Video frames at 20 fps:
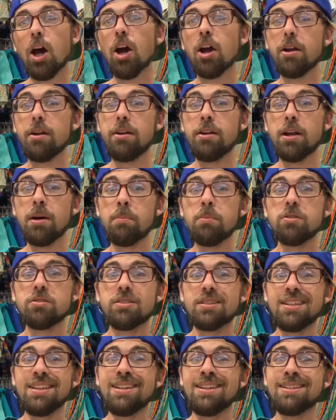All right, number
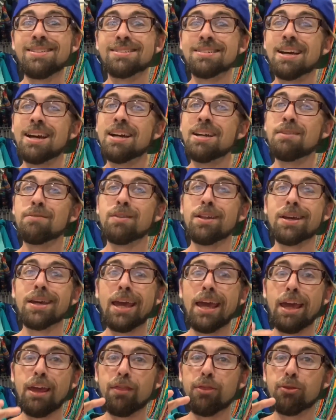10 is kind of like
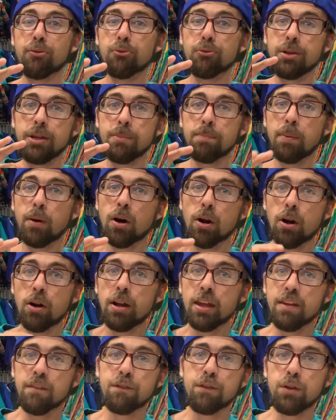a
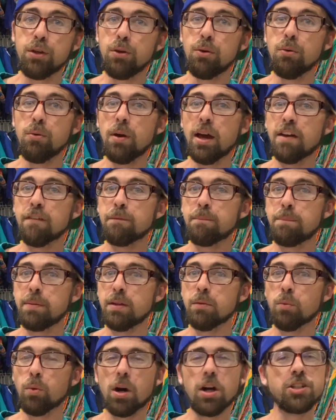3-part. If you have
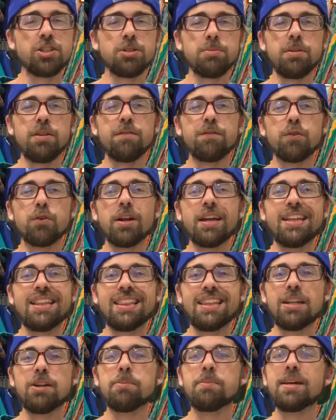been watching me for a
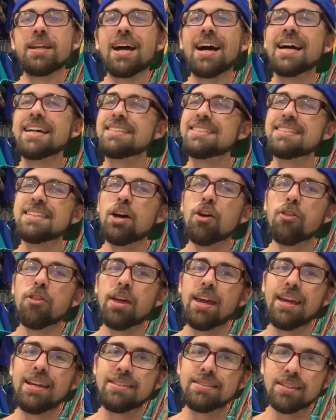little bit, I sell
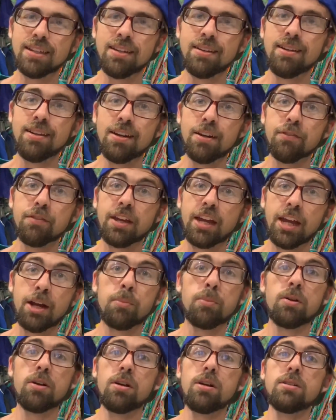a ton of
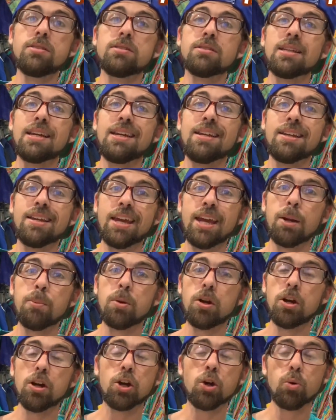cameras and
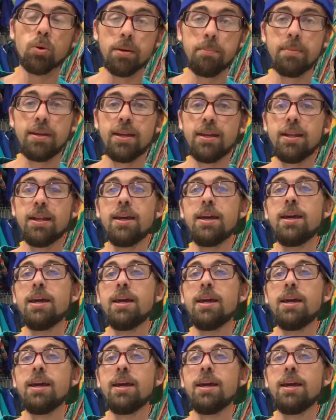camera equipment.